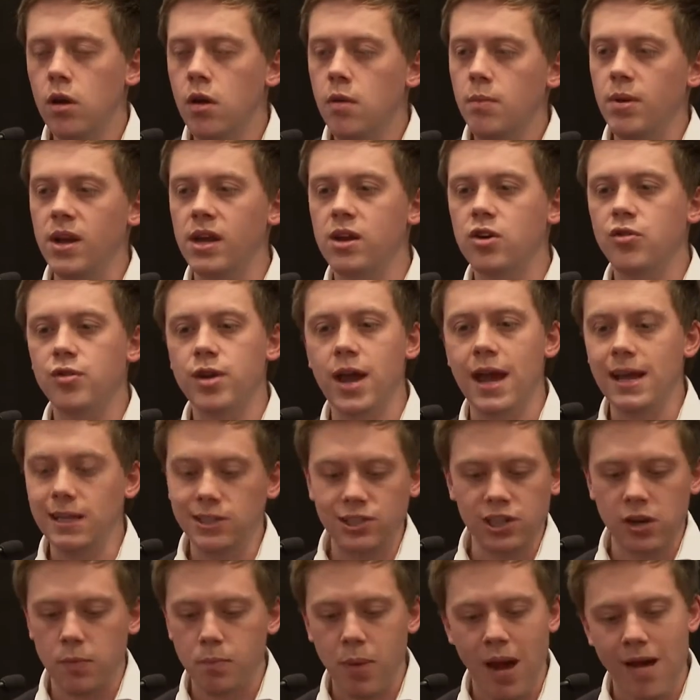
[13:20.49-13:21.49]
but it
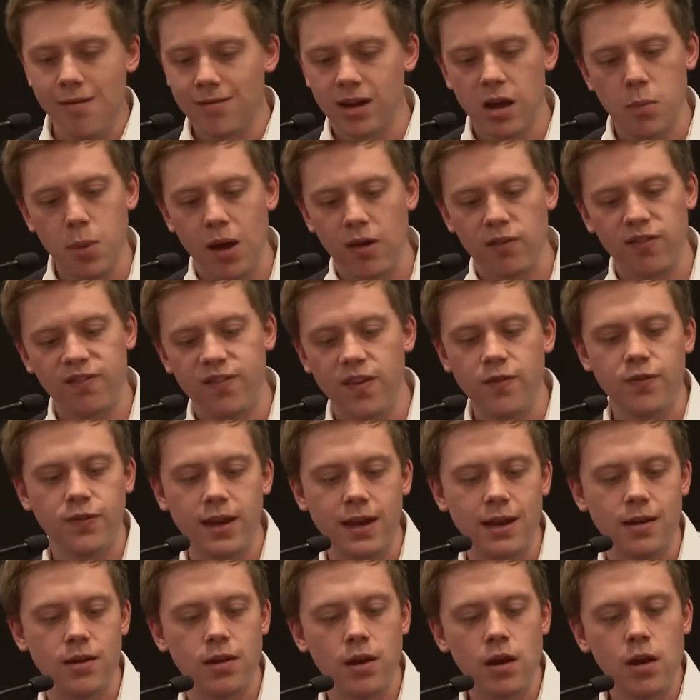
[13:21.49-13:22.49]
created apparently about
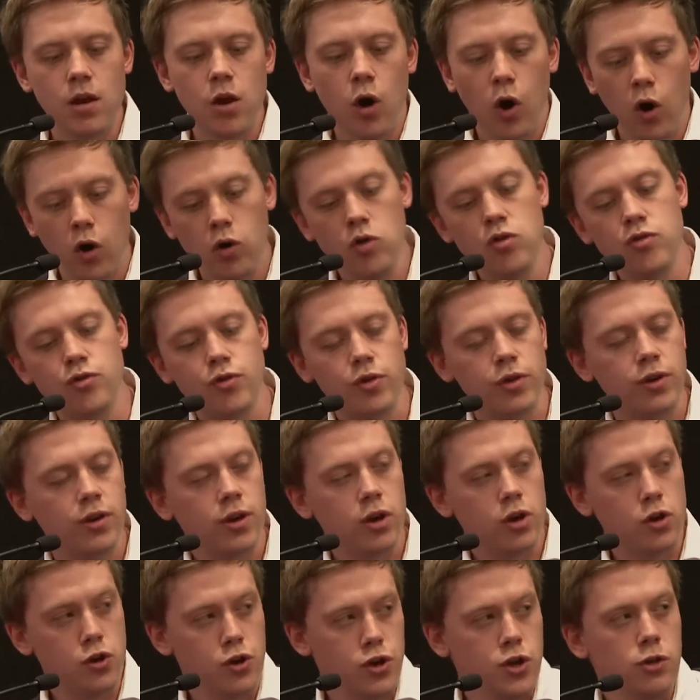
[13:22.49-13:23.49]

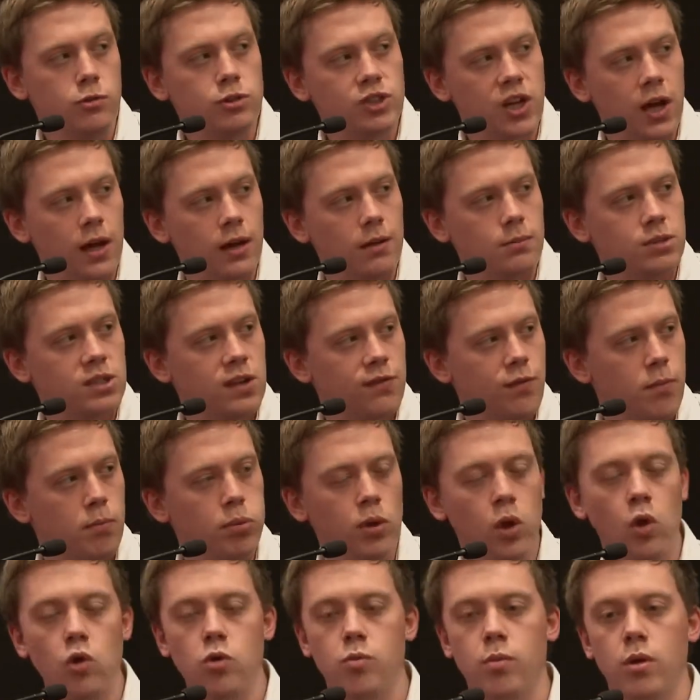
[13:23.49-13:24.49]
1,500 new types of
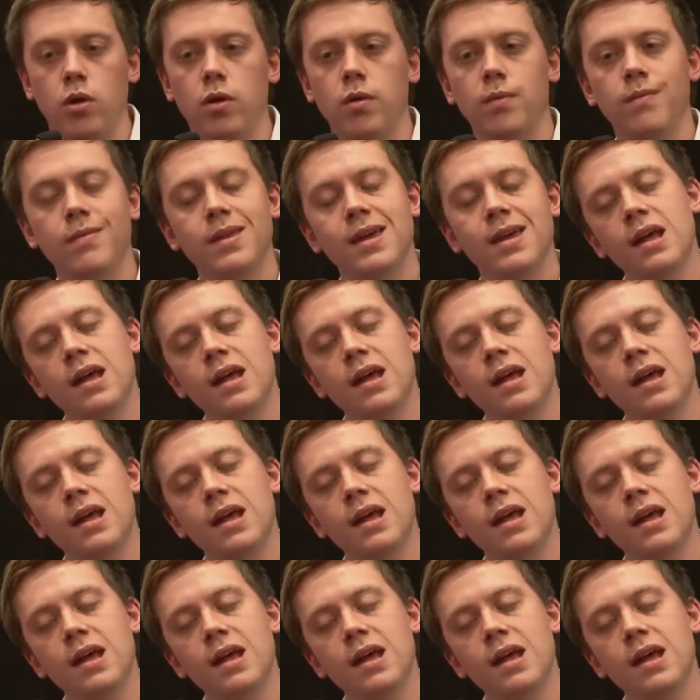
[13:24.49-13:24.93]
employment.